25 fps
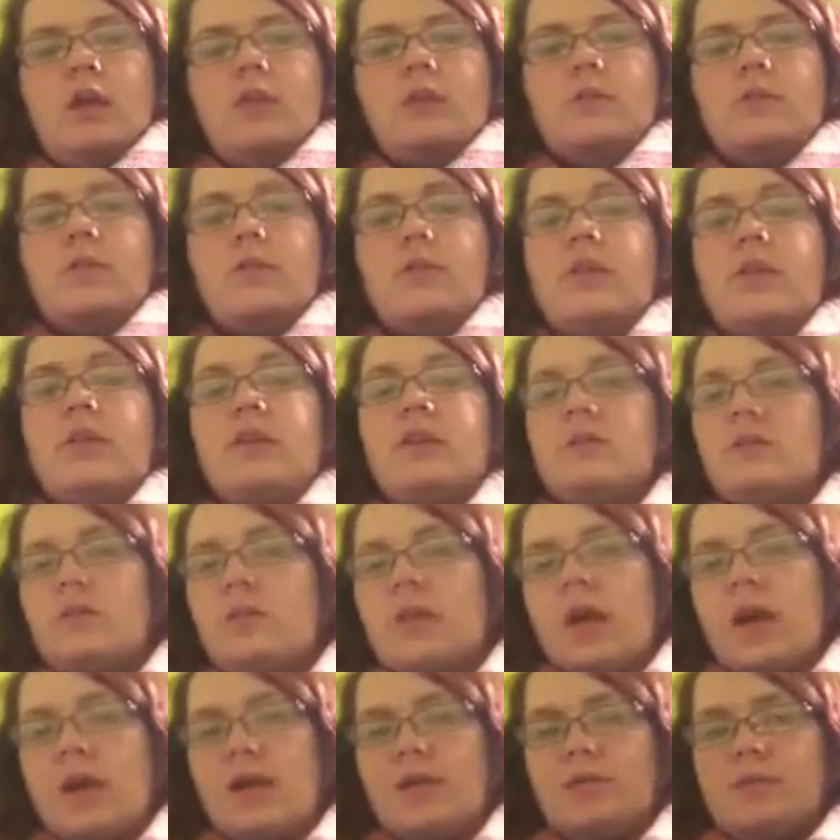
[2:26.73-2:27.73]
So this
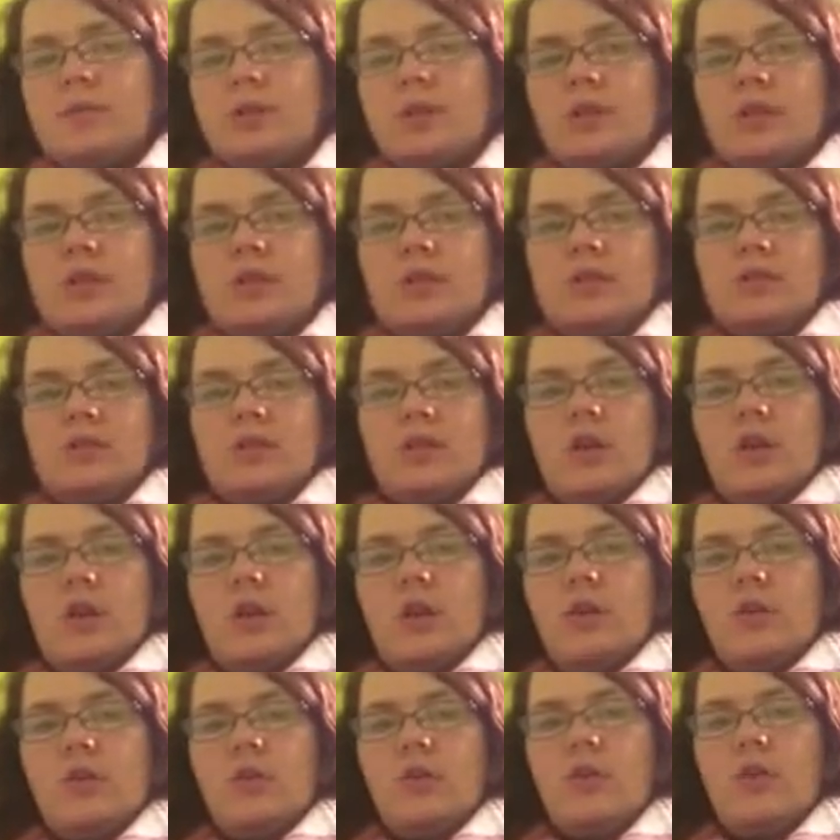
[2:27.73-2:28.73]
will help students
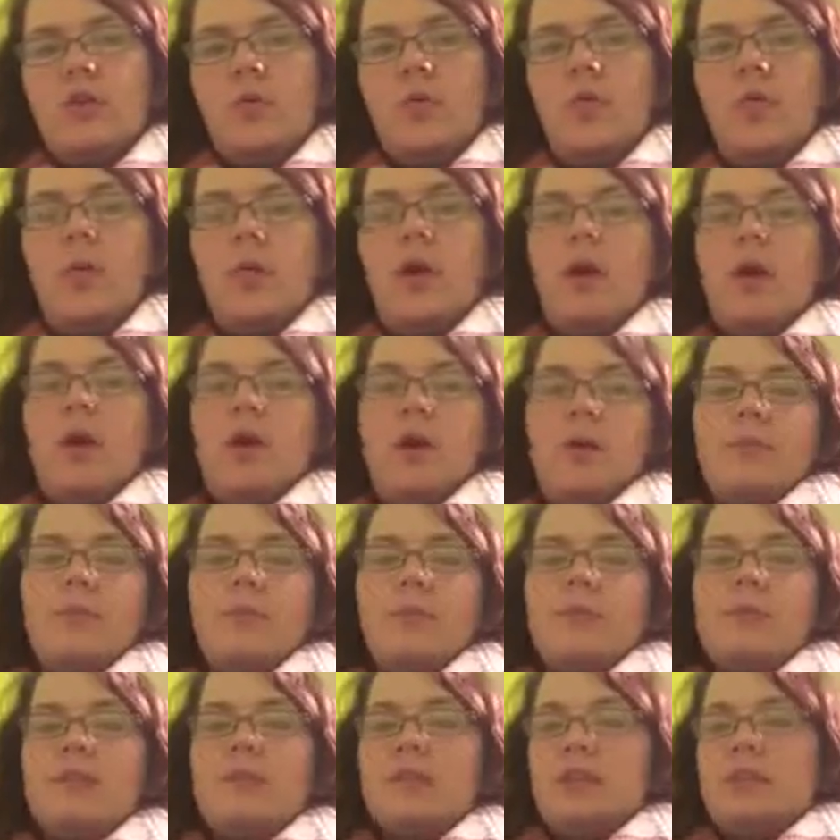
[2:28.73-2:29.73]
learn where
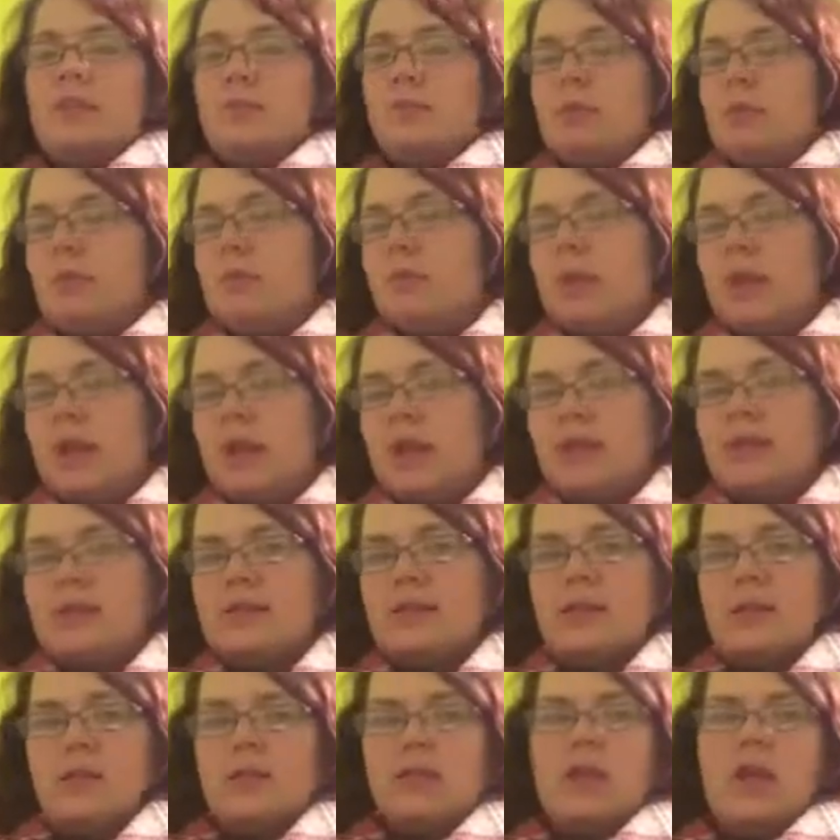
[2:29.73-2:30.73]
objects need to be
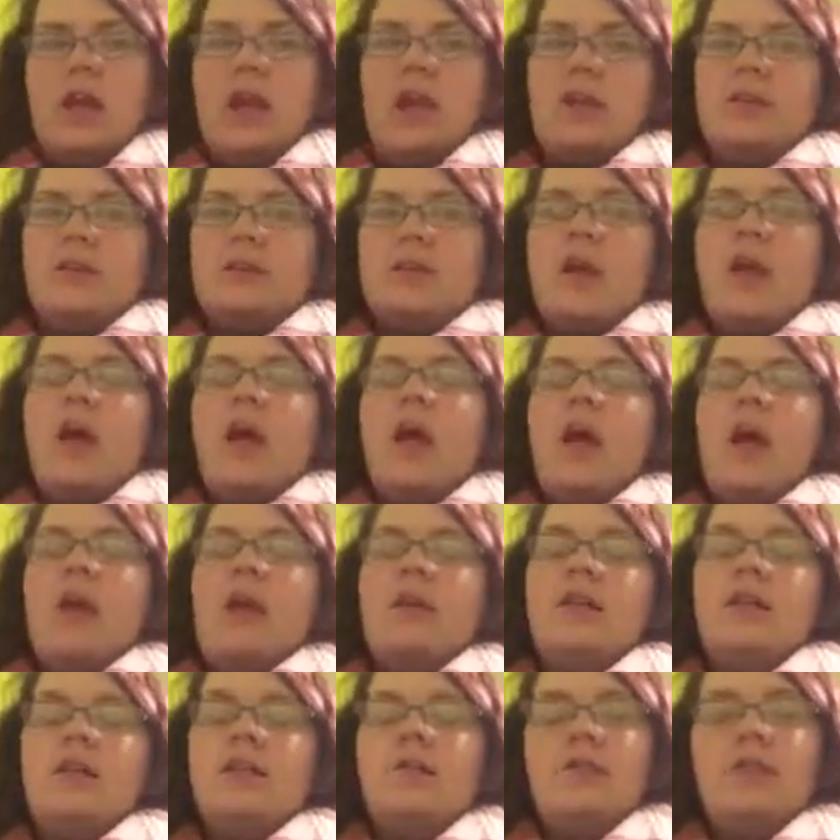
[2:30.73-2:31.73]
placed, such as
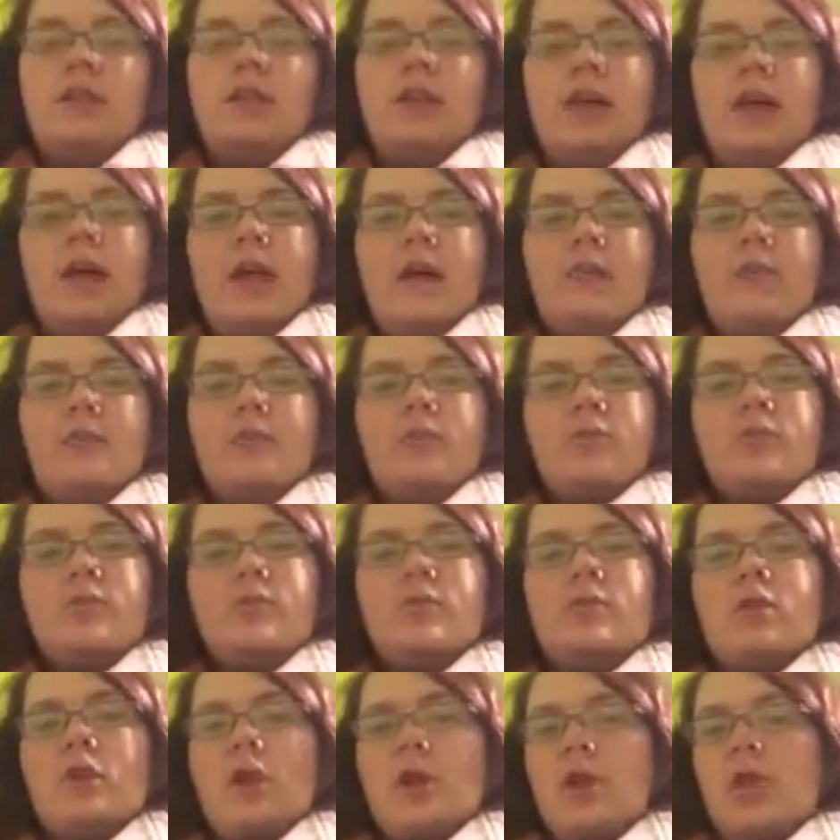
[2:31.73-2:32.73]
different
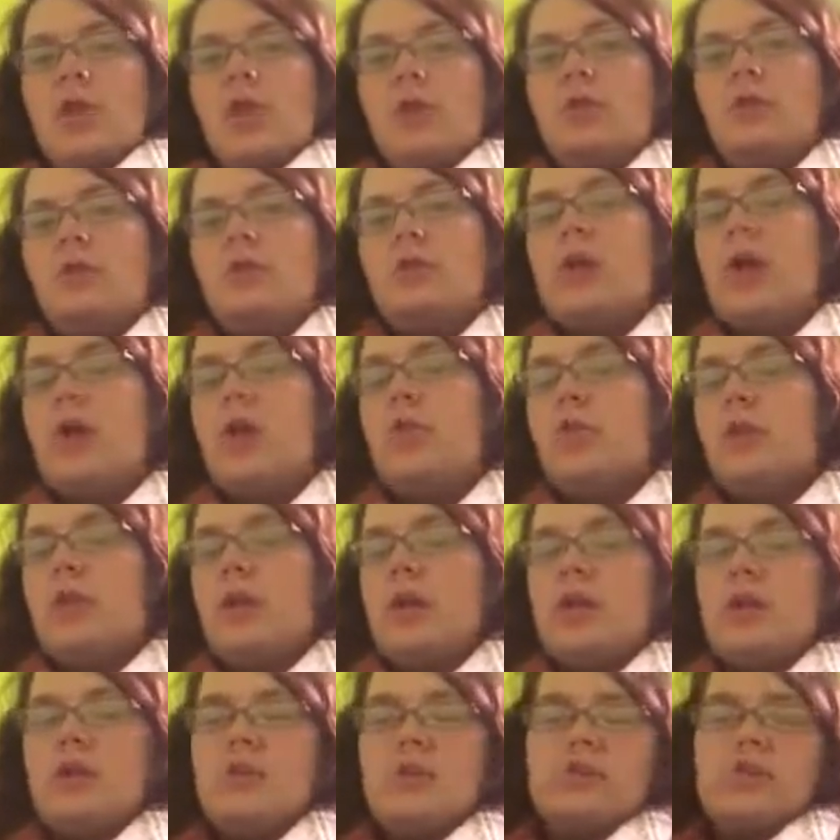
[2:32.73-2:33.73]
levels,
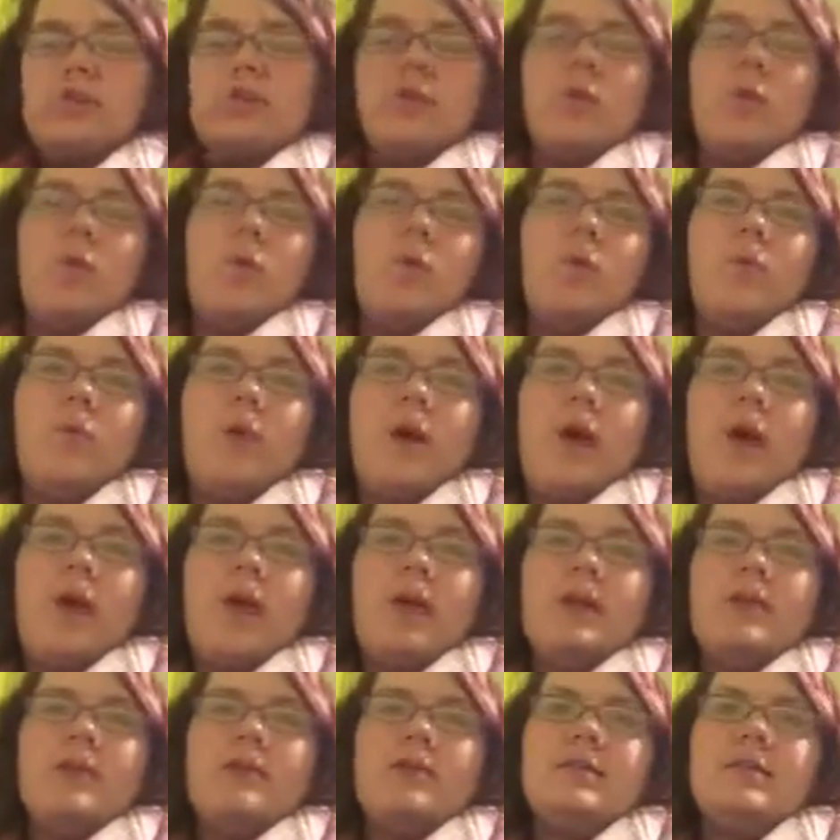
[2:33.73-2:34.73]
tokens,
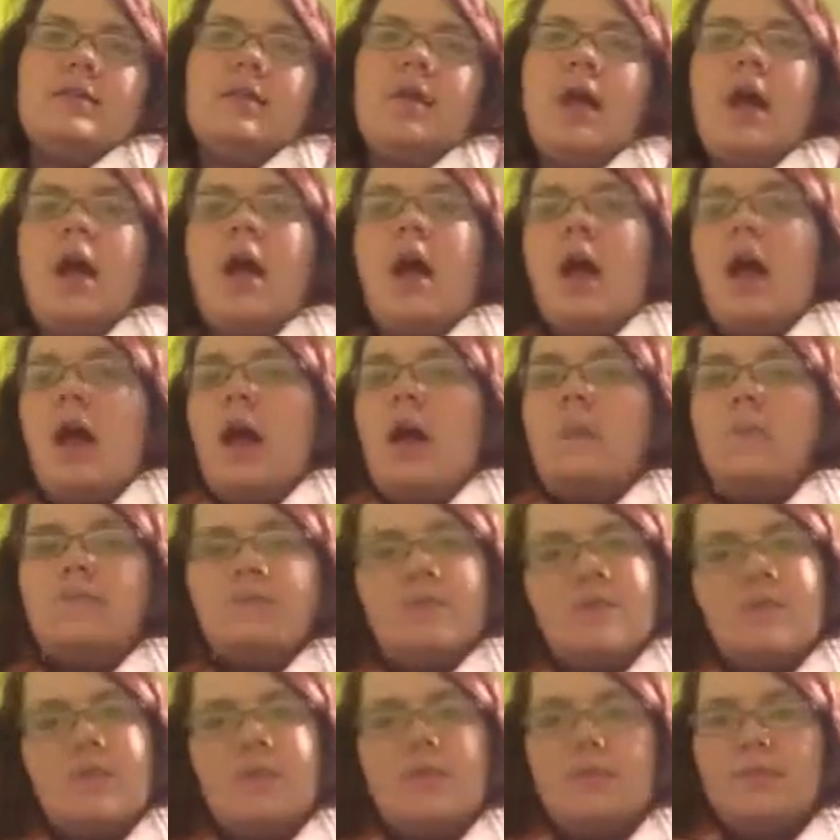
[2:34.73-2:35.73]
doorways,
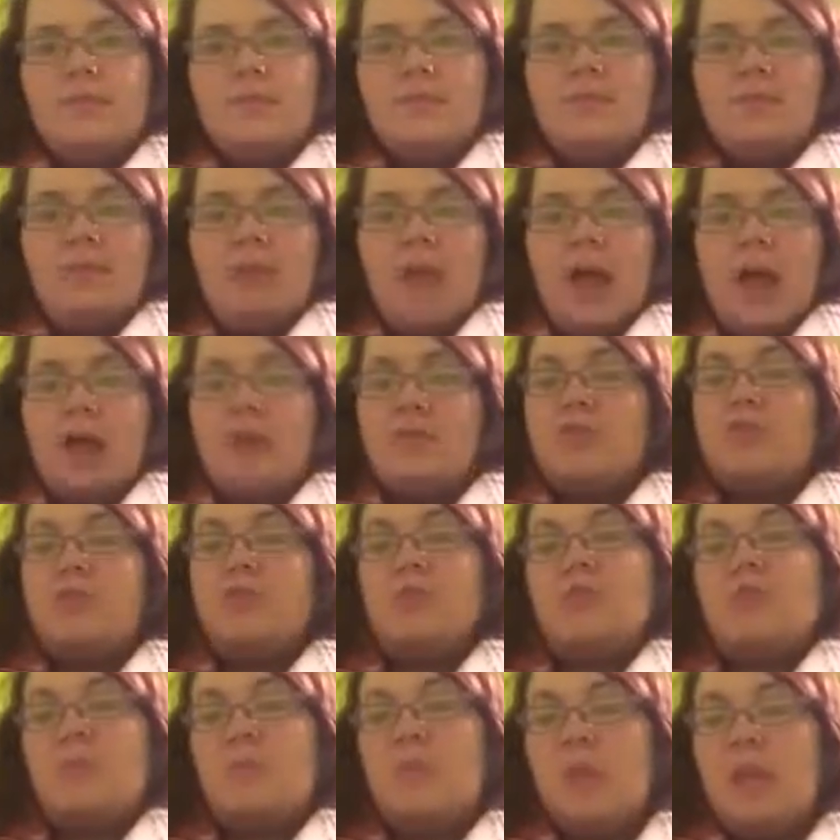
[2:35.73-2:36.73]

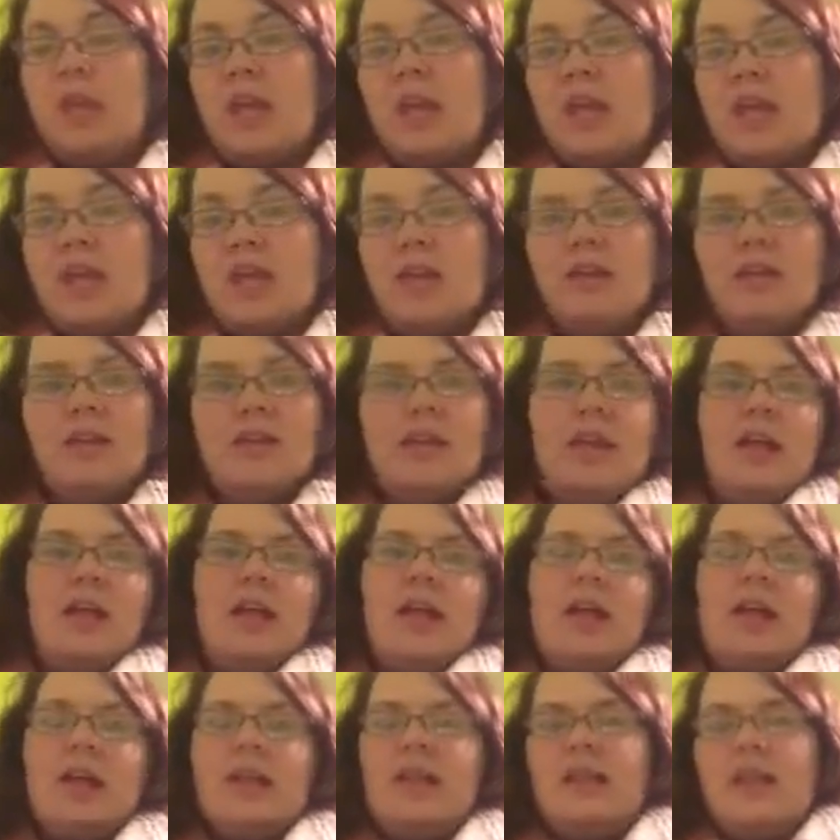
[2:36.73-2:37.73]
extra speed,
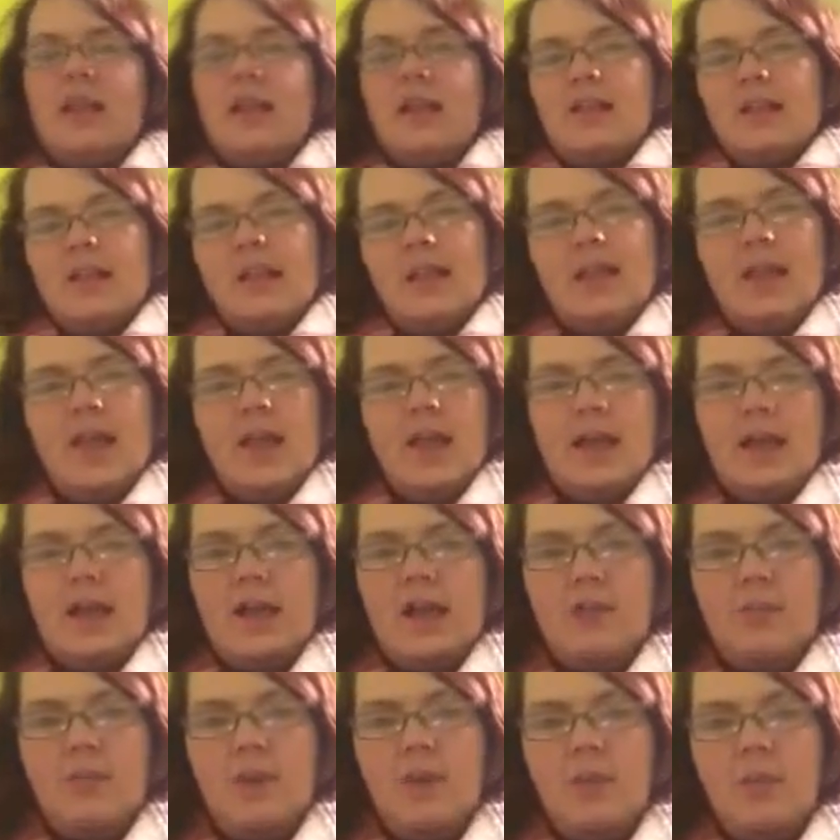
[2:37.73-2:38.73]
anything that they
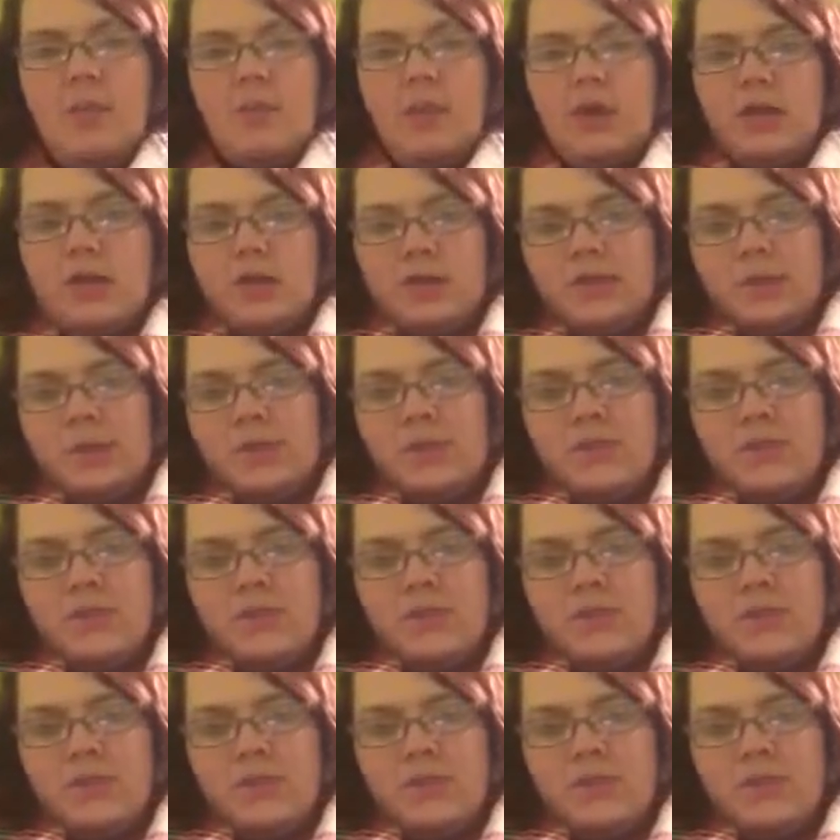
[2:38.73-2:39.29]
can come up with.